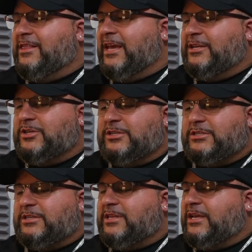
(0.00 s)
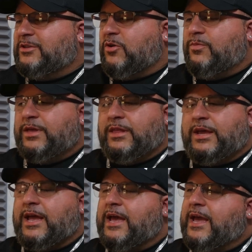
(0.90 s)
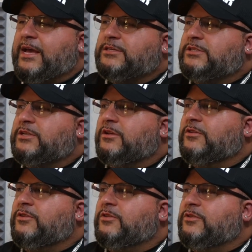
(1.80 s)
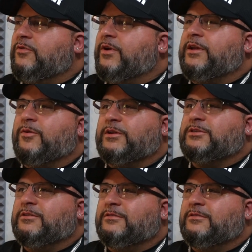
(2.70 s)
they told me, like, I asked the right question.